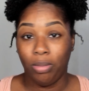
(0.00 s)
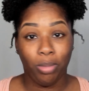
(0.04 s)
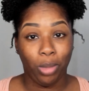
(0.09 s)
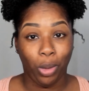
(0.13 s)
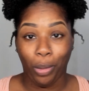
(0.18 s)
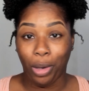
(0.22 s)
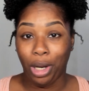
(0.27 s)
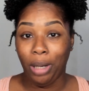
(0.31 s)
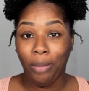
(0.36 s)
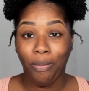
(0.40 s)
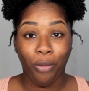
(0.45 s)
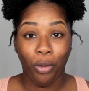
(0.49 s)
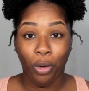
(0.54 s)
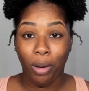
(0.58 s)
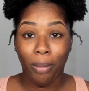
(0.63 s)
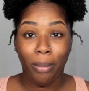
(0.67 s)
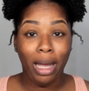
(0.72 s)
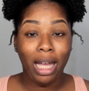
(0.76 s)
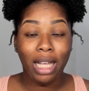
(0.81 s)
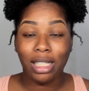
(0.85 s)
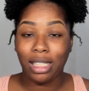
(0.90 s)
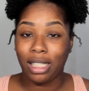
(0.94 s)
three four
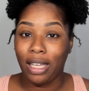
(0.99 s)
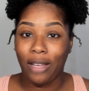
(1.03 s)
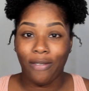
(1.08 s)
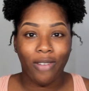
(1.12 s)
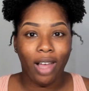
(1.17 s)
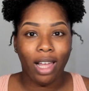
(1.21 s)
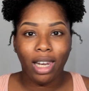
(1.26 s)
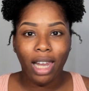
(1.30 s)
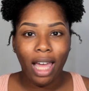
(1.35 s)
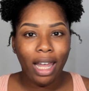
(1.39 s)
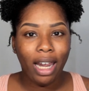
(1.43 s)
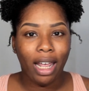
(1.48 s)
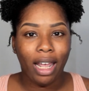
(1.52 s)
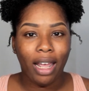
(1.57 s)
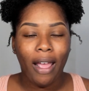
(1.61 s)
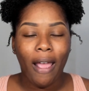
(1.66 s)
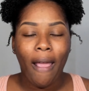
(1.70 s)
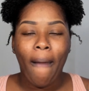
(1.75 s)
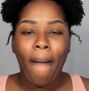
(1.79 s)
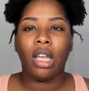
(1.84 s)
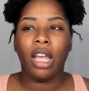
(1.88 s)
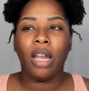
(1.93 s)
months if I let
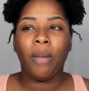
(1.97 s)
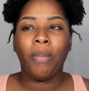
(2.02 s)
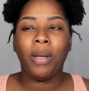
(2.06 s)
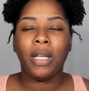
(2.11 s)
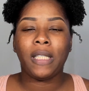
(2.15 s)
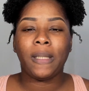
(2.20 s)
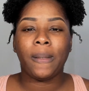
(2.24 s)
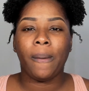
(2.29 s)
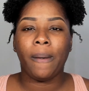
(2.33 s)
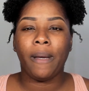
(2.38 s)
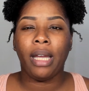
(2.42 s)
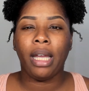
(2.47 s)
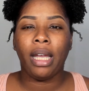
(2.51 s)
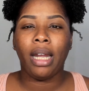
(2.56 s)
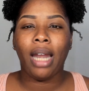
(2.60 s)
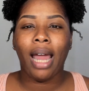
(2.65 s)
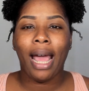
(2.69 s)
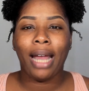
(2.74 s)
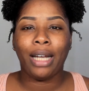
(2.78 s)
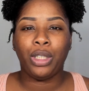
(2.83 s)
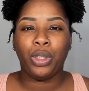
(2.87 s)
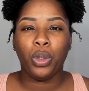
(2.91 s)
it in between
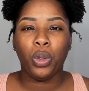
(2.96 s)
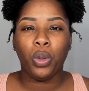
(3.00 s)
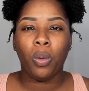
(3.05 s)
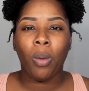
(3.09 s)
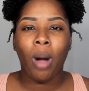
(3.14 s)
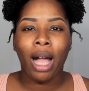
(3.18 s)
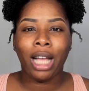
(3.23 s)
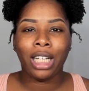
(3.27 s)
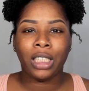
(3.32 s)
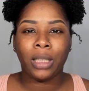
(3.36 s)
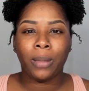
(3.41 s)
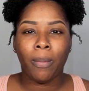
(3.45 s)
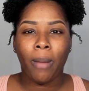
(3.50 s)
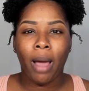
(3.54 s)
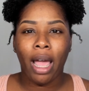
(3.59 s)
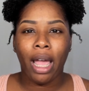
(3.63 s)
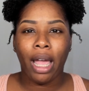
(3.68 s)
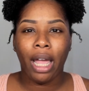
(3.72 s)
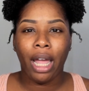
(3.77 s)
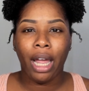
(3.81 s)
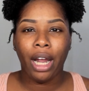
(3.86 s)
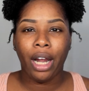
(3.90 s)
I do wash
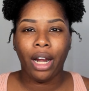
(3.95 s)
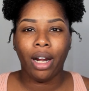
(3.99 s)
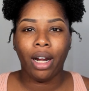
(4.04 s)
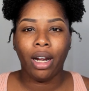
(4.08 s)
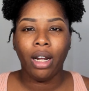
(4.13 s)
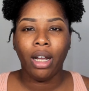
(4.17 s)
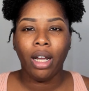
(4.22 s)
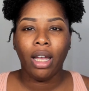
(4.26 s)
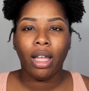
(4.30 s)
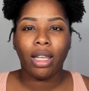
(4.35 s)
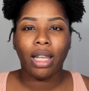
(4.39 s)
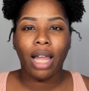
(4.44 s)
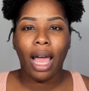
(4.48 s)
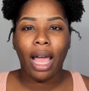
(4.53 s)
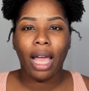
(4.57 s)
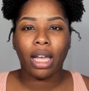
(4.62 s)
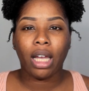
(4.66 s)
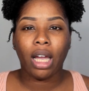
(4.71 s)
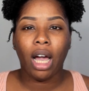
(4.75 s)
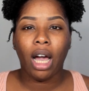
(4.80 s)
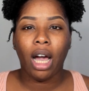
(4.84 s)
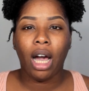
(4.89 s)
my hair
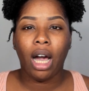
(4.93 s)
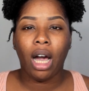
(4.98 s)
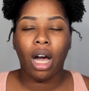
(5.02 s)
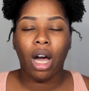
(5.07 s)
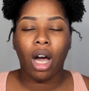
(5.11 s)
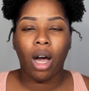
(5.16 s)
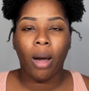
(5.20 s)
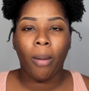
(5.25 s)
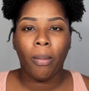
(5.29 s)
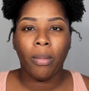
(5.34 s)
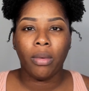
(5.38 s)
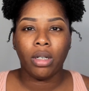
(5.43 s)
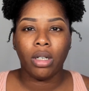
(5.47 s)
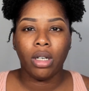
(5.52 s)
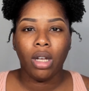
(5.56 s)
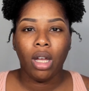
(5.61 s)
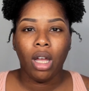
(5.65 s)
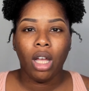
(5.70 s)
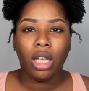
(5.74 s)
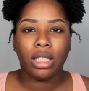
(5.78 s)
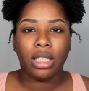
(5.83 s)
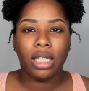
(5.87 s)
like um
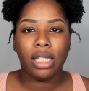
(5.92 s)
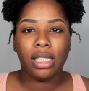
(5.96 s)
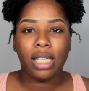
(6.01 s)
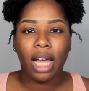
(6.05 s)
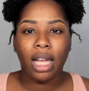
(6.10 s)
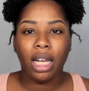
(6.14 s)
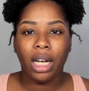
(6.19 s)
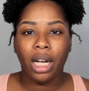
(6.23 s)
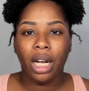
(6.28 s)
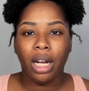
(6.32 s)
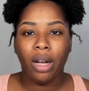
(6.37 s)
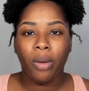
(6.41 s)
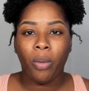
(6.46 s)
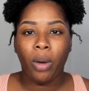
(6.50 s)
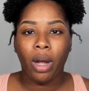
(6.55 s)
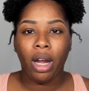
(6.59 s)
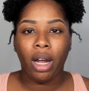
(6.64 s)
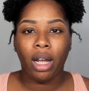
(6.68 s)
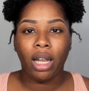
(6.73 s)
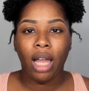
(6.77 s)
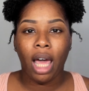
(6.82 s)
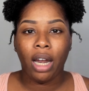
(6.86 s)
since I
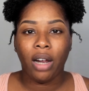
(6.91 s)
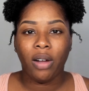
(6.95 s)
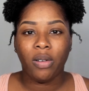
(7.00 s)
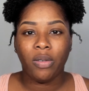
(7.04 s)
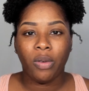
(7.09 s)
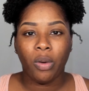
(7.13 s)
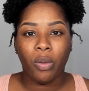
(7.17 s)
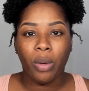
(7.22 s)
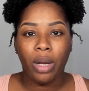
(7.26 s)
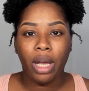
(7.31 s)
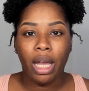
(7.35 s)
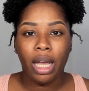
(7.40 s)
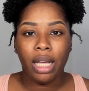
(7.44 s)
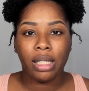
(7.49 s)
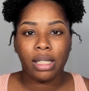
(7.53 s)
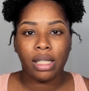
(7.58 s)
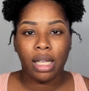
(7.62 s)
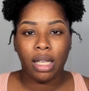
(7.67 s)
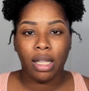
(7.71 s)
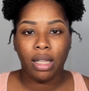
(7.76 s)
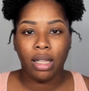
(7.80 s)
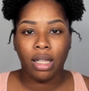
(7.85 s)
wear a lot of
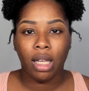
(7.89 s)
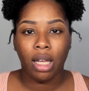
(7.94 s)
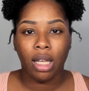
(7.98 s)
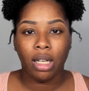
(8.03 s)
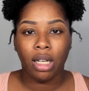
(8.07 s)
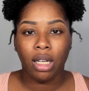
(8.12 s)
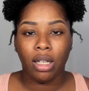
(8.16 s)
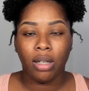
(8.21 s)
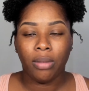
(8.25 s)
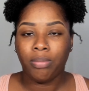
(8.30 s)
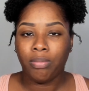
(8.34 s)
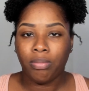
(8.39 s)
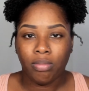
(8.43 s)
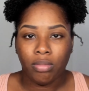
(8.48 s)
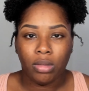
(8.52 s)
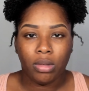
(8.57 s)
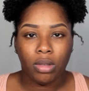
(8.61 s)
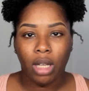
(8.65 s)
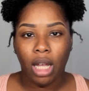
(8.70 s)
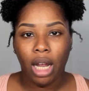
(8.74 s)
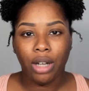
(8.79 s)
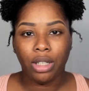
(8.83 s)
wigs and other
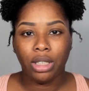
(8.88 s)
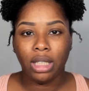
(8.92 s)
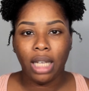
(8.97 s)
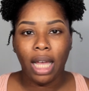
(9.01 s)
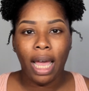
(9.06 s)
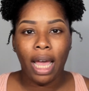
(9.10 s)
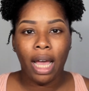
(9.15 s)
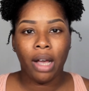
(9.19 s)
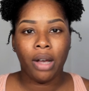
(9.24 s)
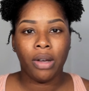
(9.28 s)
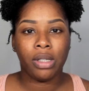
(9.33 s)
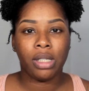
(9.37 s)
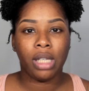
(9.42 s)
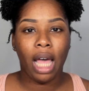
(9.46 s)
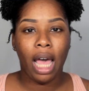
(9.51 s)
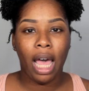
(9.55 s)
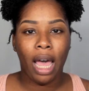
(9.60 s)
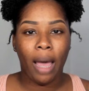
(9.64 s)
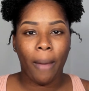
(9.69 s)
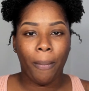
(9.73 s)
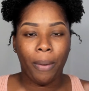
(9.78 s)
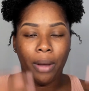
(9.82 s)
hairstyles
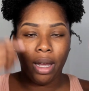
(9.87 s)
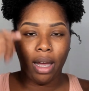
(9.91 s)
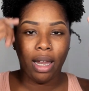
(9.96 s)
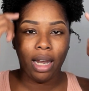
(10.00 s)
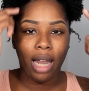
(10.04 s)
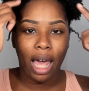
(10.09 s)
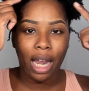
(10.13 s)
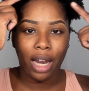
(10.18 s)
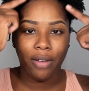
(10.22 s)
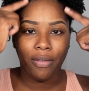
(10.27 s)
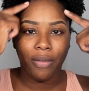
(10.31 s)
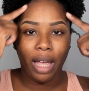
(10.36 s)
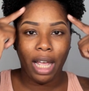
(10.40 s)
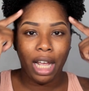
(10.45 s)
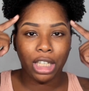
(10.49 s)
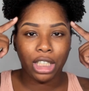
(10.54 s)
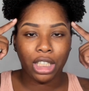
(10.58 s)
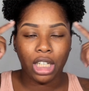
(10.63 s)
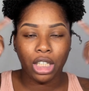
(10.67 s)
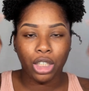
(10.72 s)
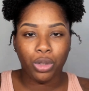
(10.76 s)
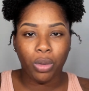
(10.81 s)
I put a lot of
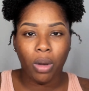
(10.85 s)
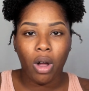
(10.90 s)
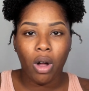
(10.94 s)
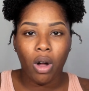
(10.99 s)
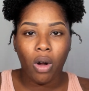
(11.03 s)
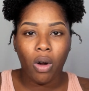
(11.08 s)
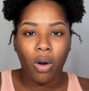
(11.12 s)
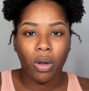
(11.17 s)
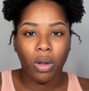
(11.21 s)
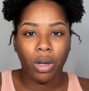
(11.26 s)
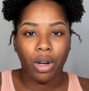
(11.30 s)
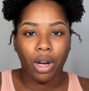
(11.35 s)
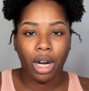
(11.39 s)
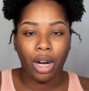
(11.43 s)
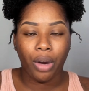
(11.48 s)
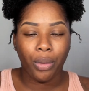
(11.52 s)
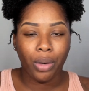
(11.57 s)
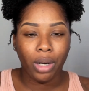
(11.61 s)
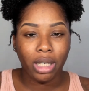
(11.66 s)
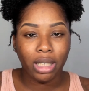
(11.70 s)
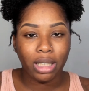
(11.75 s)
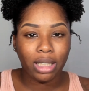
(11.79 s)
edge control or
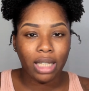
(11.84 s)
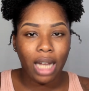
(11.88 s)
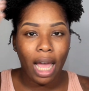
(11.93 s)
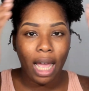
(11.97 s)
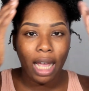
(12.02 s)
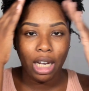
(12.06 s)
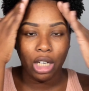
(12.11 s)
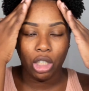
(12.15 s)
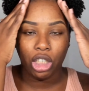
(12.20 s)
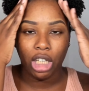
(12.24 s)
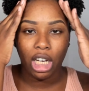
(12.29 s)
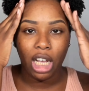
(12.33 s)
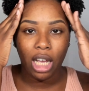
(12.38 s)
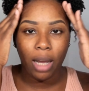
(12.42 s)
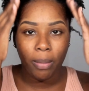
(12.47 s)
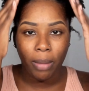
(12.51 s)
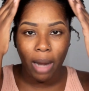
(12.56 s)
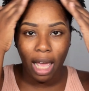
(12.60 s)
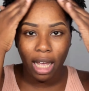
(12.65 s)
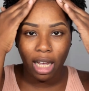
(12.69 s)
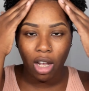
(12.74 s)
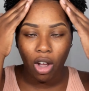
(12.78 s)
gorilla snot and
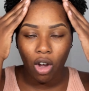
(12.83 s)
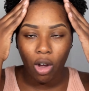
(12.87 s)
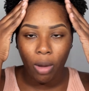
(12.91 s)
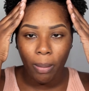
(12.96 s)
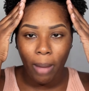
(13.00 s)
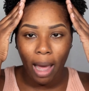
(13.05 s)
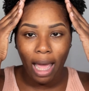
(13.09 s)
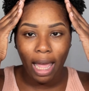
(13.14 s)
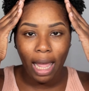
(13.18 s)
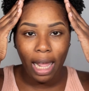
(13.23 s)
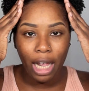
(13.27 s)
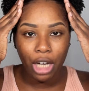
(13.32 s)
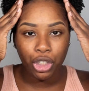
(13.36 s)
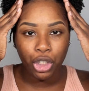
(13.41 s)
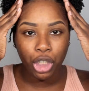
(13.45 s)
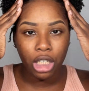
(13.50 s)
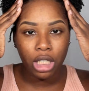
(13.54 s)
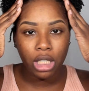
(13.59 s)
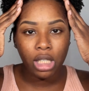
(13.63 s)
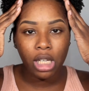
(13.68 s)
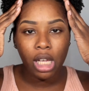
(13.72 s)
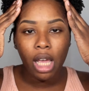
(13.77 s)
jam like on my
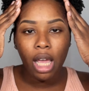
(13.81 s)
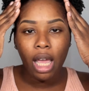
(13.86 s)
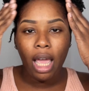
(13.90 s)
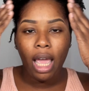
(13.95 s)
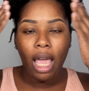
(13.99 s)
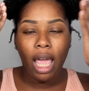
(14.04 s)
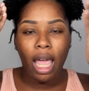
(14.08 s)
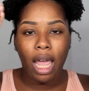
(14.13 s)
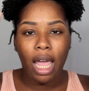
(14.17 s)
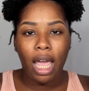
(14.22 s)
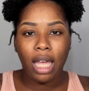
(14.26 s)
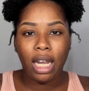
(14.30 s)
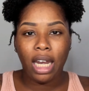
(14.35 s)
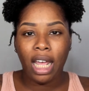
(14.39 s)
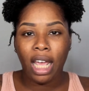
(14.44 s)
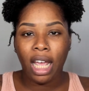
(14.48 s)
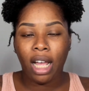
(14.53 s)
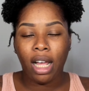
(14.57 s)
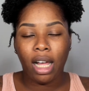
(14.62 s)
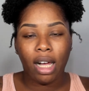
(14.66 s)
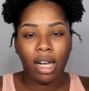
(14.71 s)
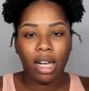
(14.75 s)
edges and
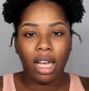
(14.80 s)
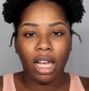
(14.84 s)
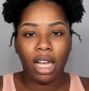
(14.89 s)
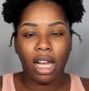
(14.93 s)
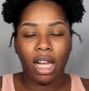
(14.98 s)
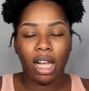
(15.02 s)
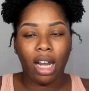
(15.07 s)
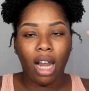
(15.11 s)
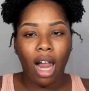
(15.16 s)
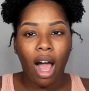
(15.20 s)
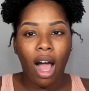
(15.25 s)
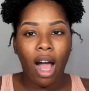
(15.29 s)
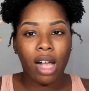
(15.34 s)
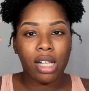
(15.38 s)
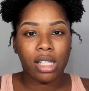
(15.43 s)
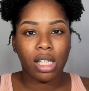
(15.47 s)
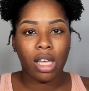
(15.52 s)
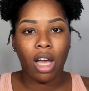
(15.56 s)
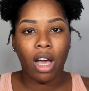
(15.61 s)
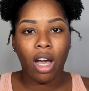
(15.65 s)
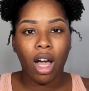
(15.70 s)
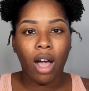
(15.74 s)
it it
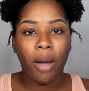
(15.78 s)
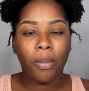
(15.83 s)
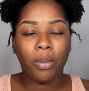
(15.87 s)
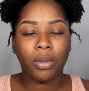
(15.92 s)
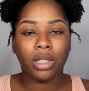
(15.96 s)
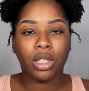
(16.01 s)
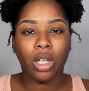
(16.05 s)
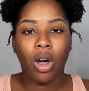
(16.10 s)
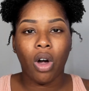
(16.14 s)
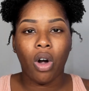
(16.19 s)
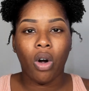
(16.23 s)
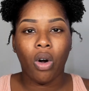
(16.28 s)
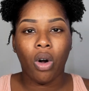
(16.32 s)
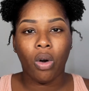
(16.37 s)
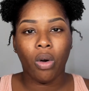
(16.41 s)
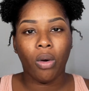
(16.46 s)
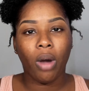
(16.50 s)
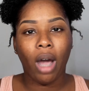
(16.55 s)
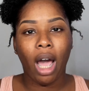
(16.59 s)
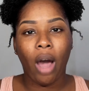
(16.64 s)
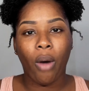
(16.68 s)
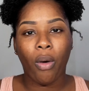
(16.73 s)
claws up
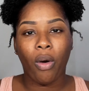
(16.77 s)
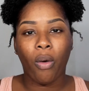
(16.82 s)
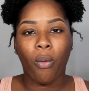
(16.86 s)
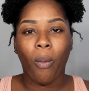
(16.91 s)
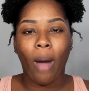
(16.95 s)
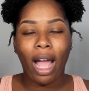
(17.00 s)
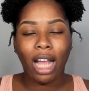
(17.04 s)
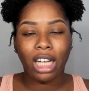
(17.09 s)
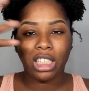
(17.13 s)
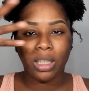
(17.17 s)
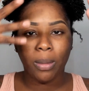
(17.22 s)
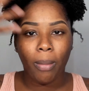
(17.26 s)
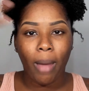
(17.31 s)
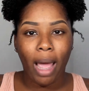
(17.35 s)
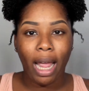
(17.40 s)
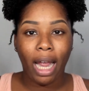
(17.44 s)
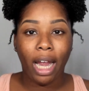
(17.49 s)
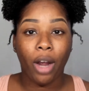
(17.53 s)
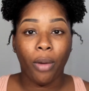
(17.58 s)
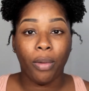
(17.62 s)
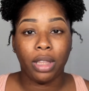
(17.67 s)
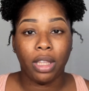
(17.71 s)
so I will wash my
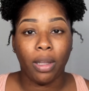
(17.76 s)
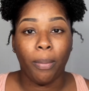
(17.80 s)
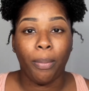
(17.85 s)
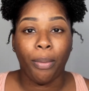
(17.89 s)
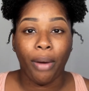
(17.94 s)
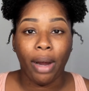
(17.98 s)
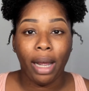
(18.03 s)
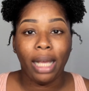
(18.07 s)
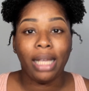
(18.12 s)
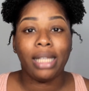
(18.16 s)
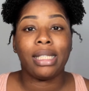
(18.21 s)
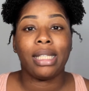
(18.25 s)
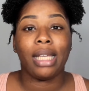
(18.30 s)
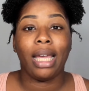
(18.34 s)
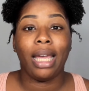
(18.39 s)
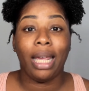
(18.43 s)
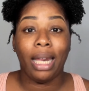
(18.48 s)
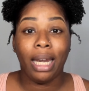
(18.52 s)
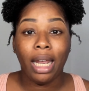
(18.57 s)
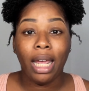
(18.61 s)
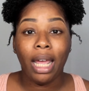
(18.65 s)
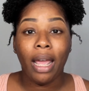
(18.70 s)
hair with the braids
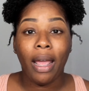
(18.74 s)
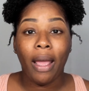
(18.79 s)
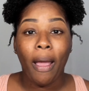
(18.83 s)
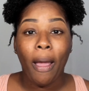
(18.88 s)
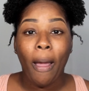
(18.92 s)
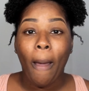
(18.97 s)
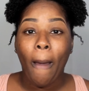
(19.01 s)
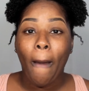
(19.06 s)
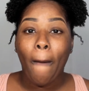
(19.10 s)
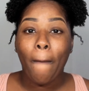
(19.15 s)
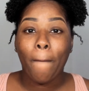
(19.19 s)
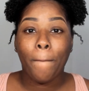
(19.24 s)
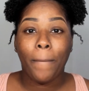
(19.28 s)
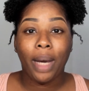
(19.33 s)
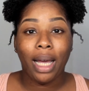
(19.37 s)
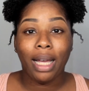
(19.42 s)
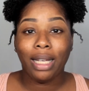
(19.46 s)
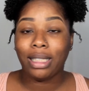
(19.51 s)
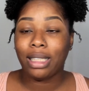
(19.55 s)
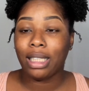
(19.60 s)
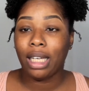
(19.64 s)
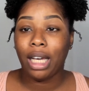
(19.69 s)
in it
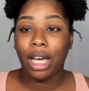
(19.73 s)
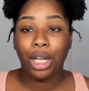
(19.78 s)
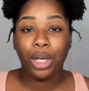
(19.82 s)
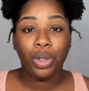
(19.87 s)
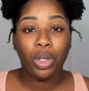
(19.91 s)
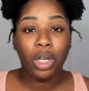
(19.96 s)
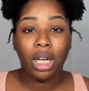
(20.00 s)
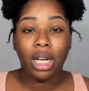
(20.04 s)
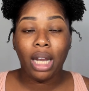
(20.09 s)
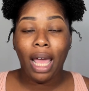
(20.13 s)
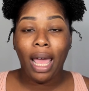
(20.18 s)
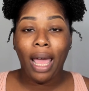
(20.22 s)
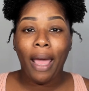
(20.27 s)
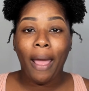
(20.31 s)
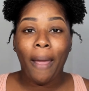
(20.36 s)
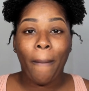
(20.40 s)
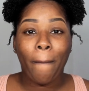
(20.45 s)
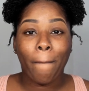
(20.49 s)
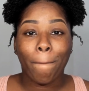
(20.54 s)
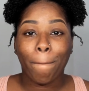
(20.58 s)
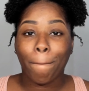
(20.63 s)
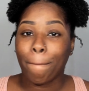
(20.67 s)
but other than
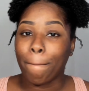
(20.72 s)
that